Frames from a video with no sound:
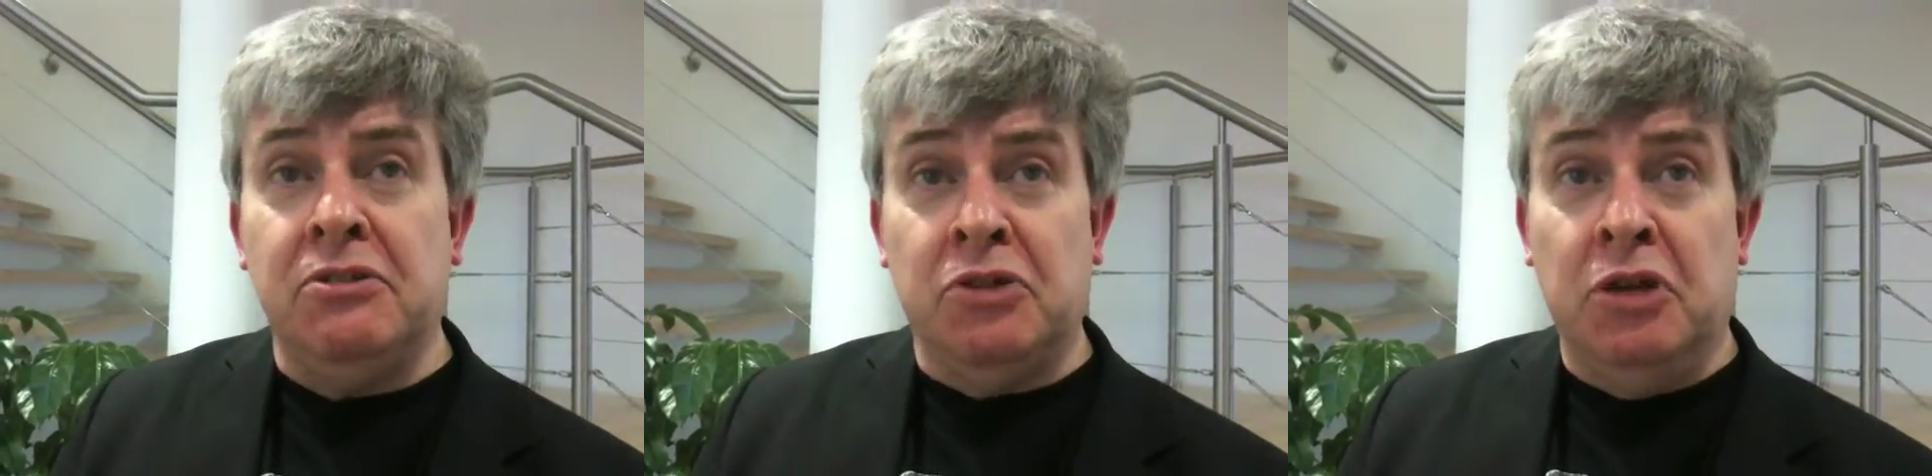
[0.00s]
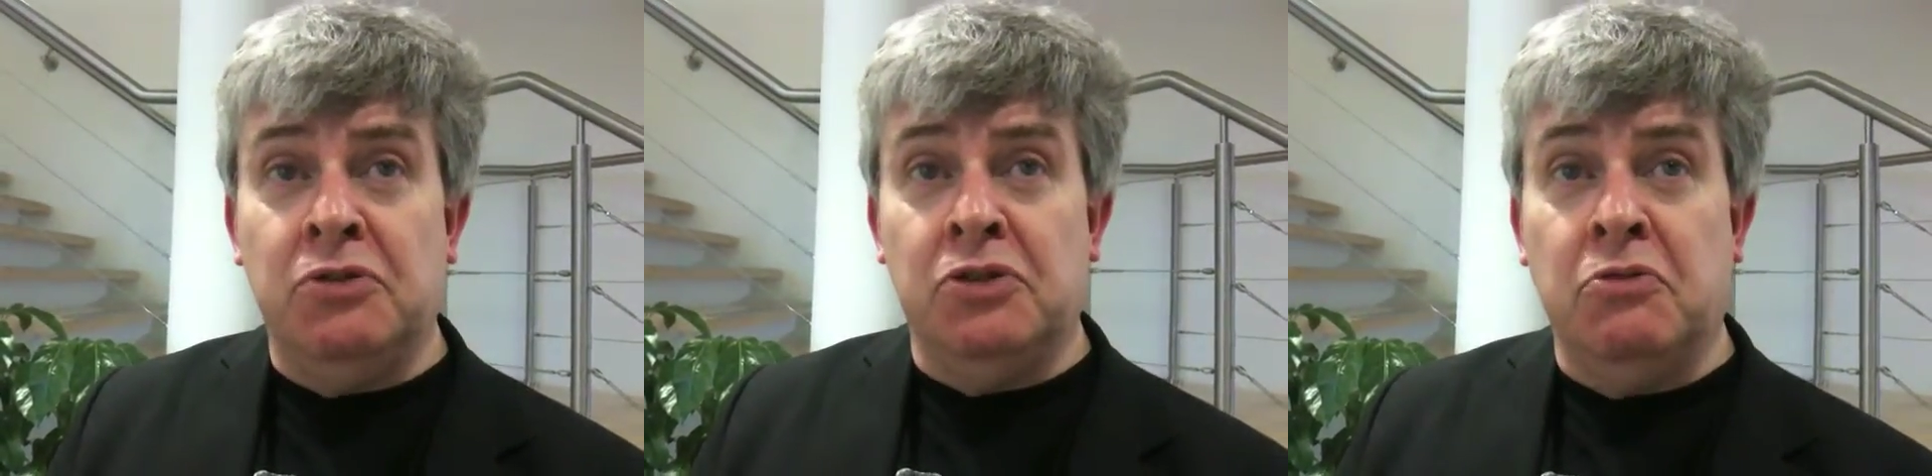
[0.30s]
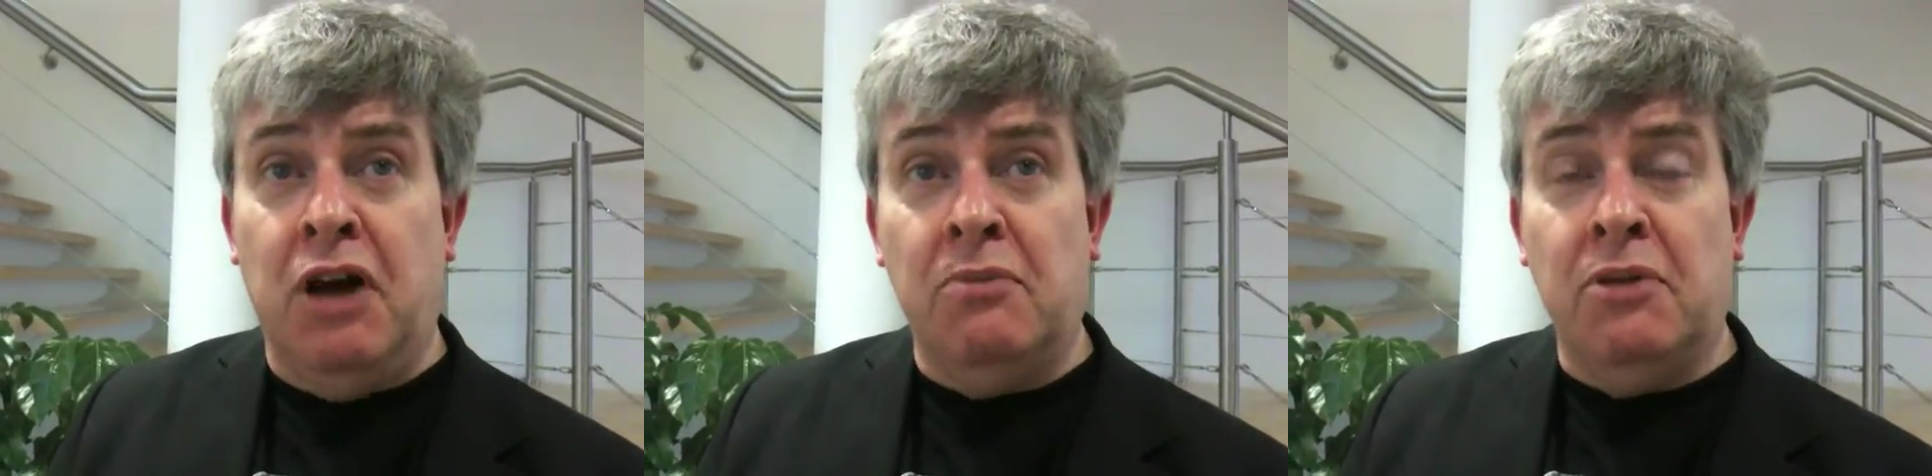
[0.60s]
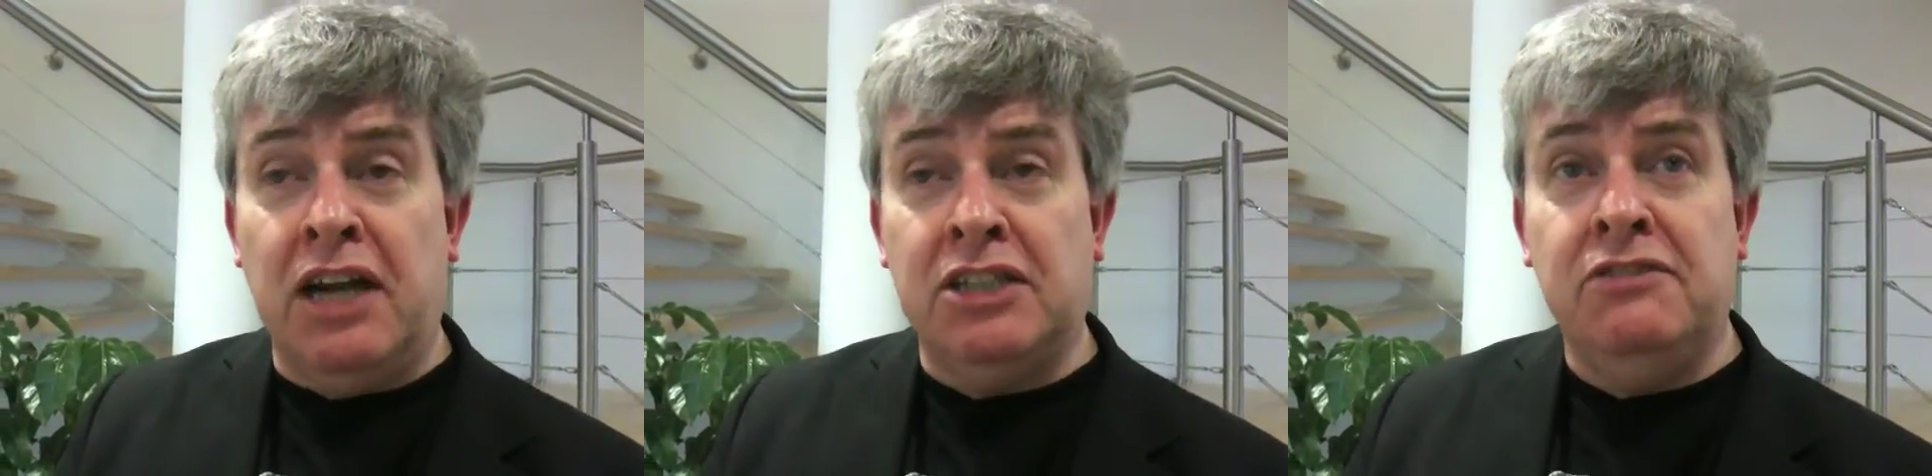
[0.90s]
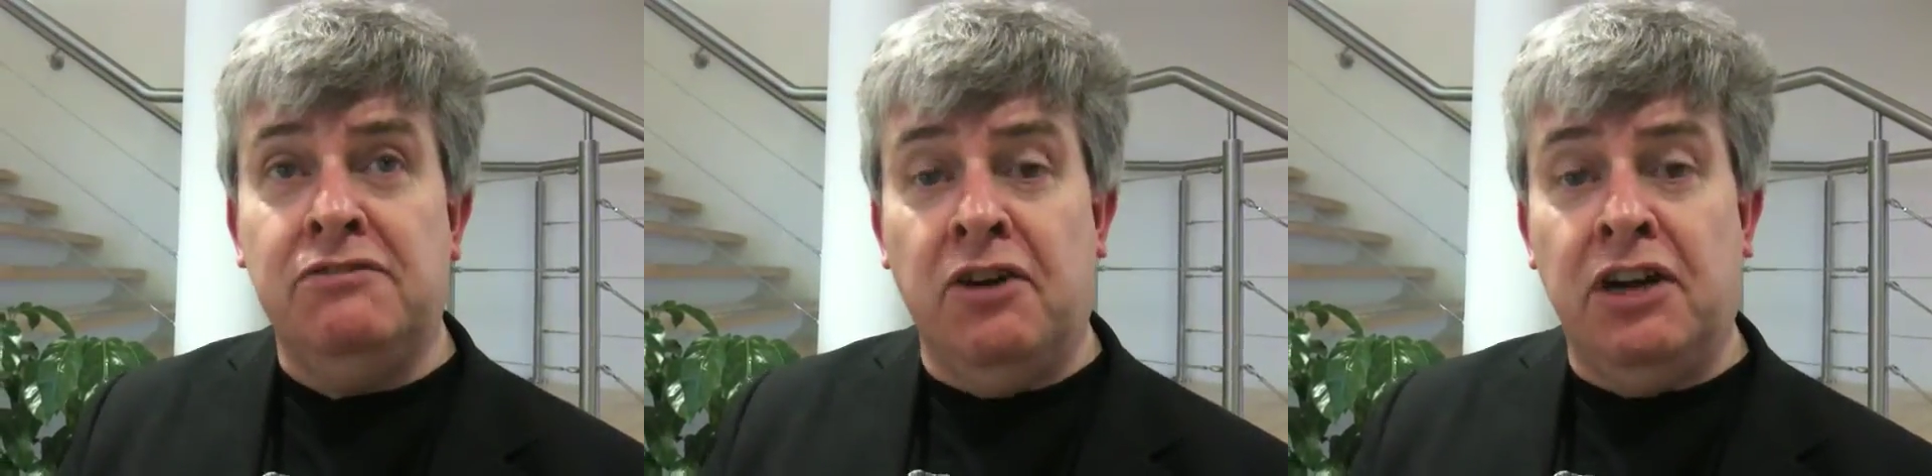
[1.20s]
groups of one, but actually
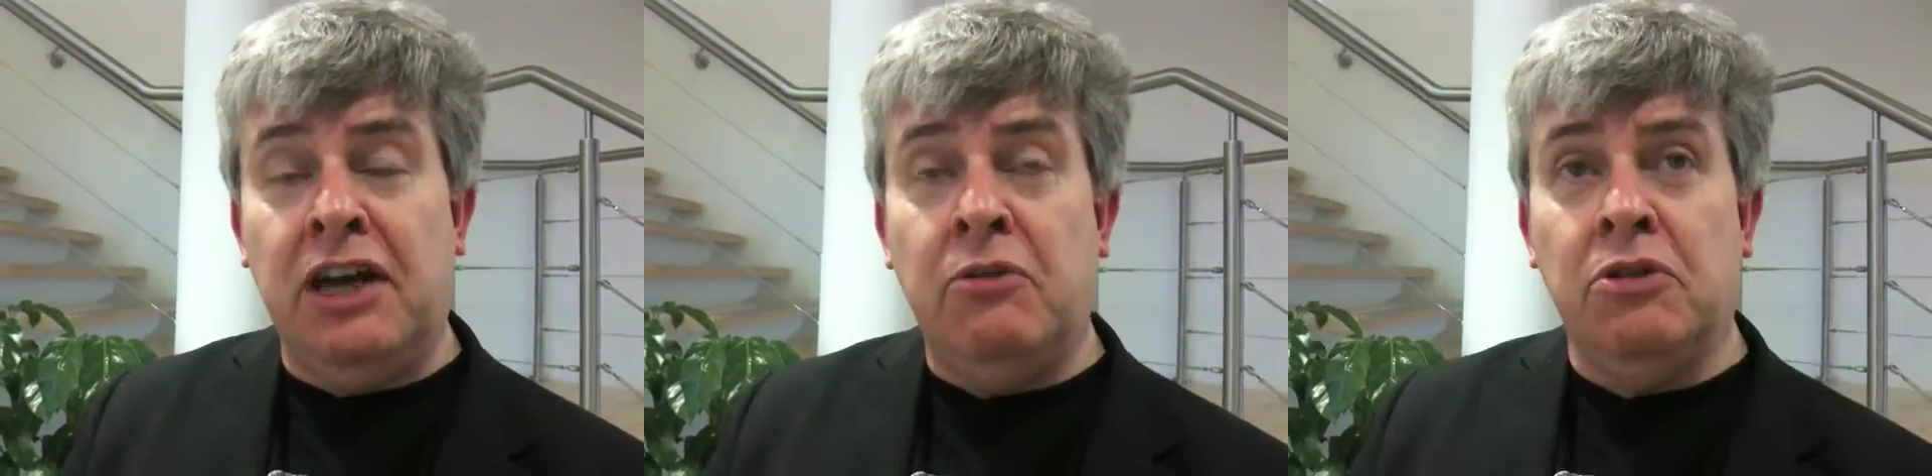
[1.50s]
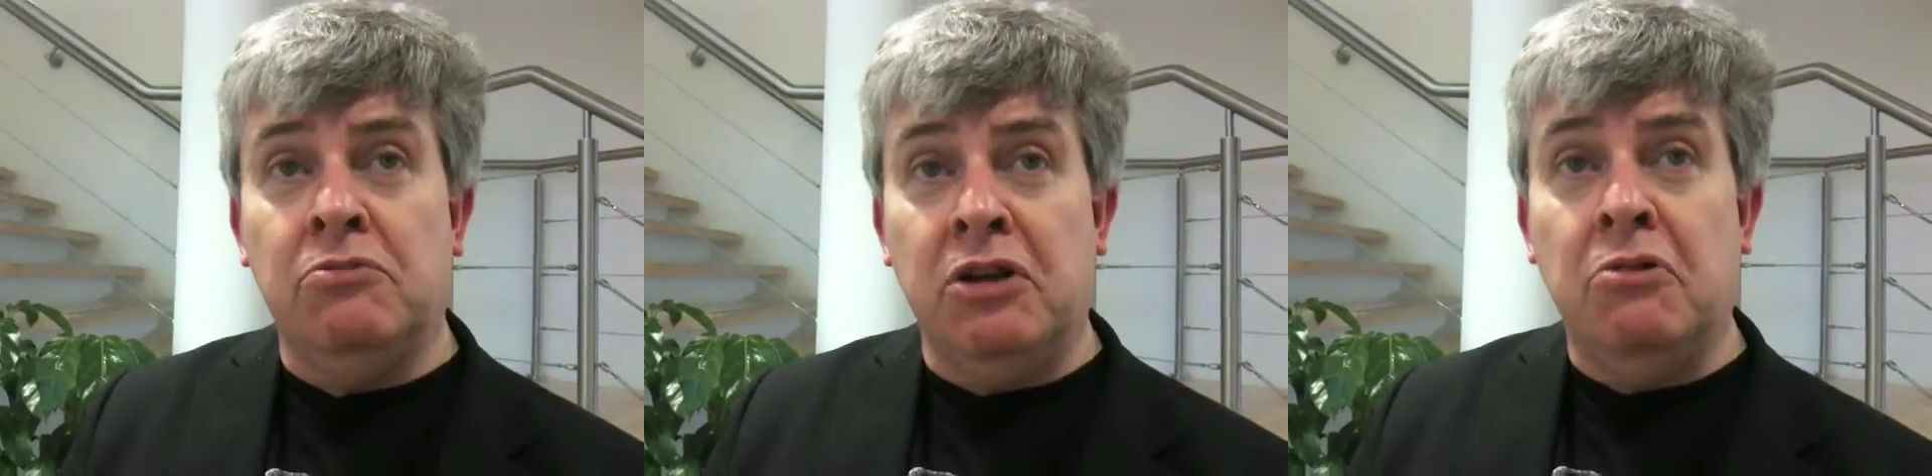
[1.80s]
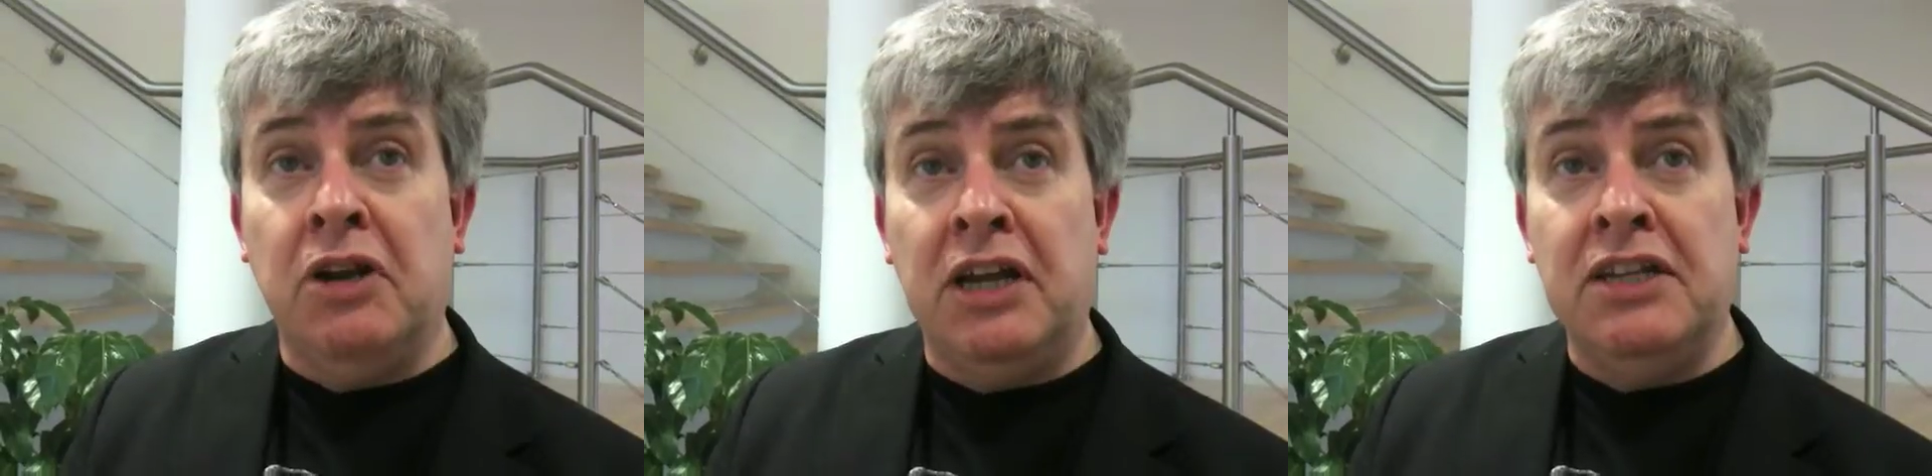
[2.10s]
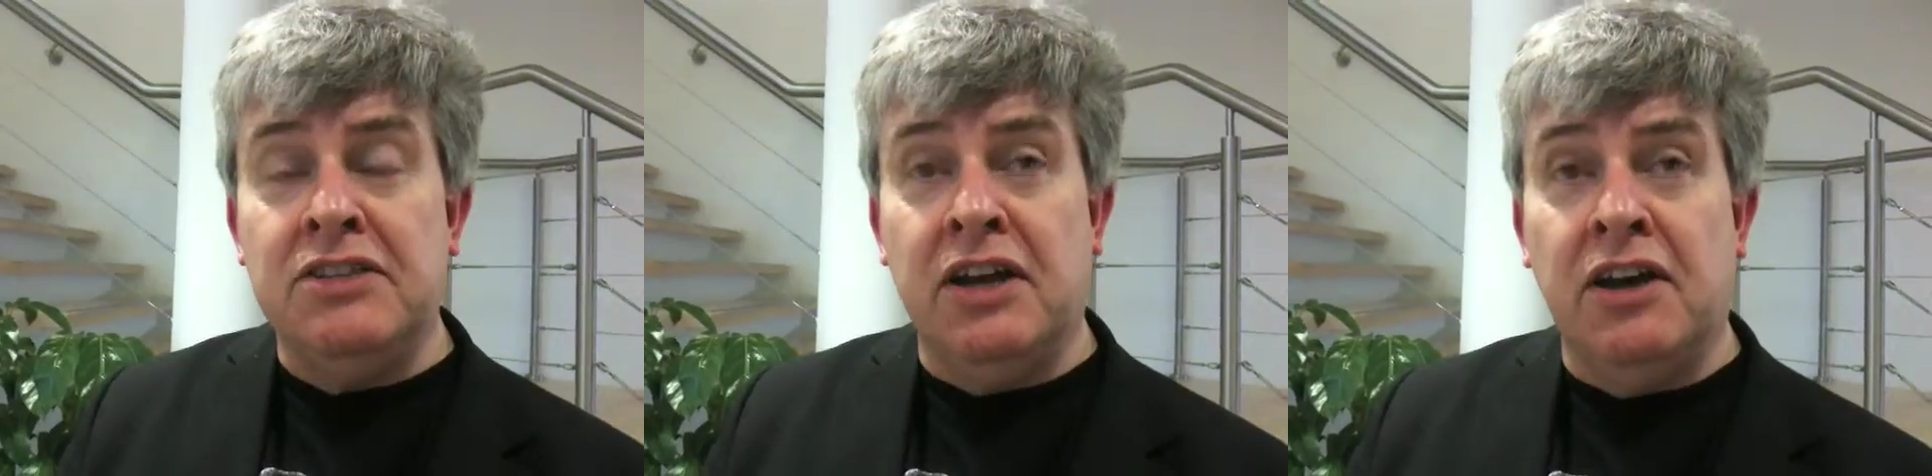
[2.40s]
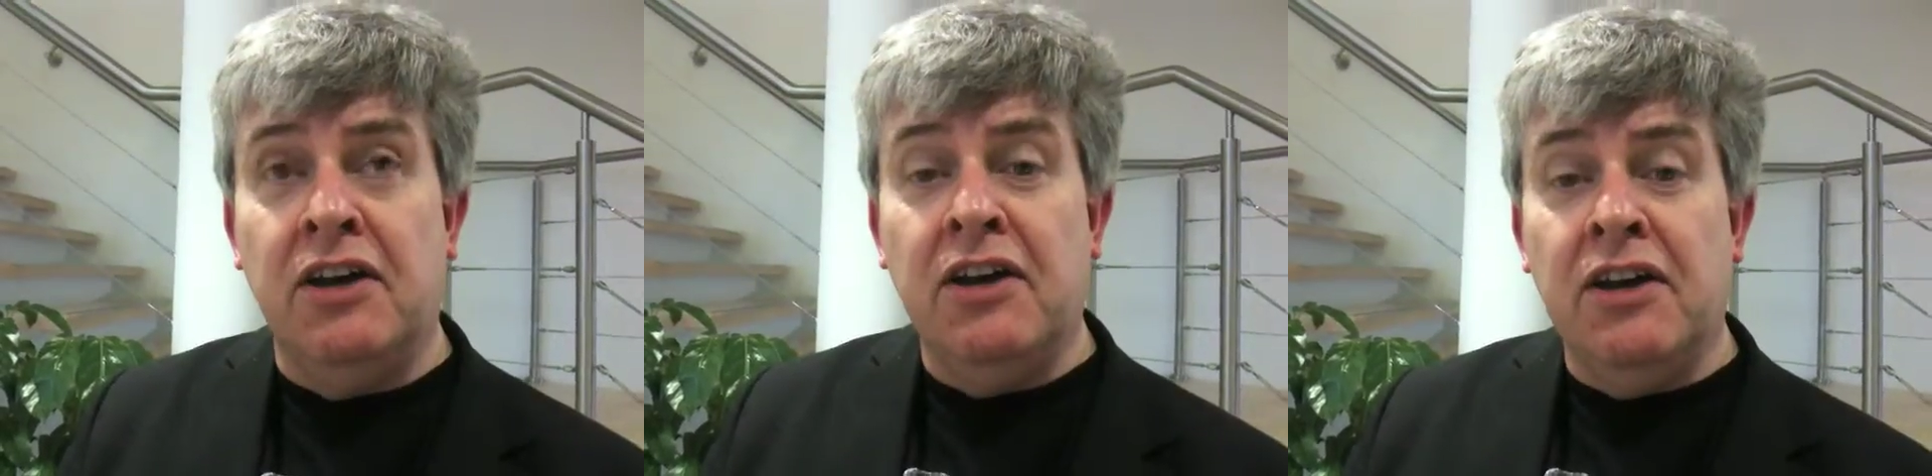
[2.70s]
finding out what the real needs are